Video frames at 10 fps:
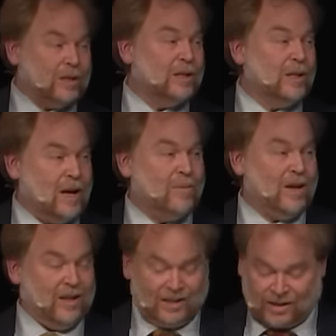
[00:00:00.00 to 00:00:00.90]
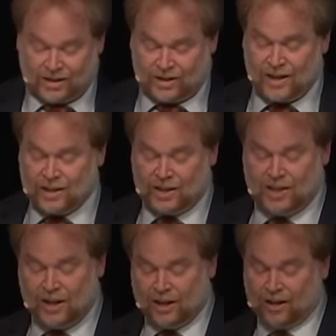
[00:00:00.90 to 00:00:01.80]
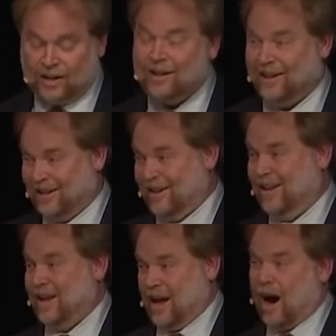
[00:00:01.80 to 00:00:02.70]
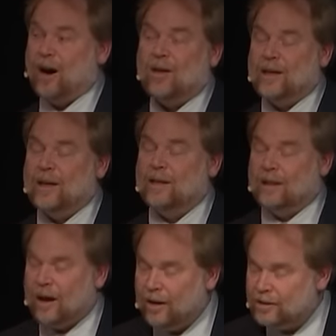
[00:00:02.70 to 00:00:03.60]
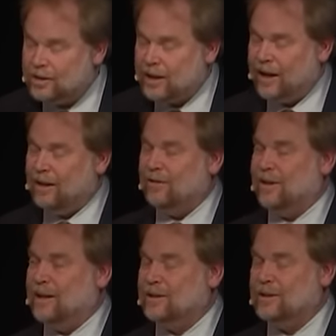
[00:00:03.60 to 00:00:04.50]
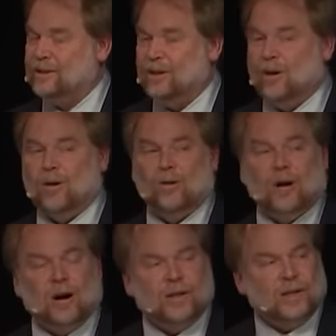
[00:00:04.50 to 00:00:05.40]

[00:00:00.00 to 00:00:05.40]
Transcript: C M Es is still, are they large-scale events or are they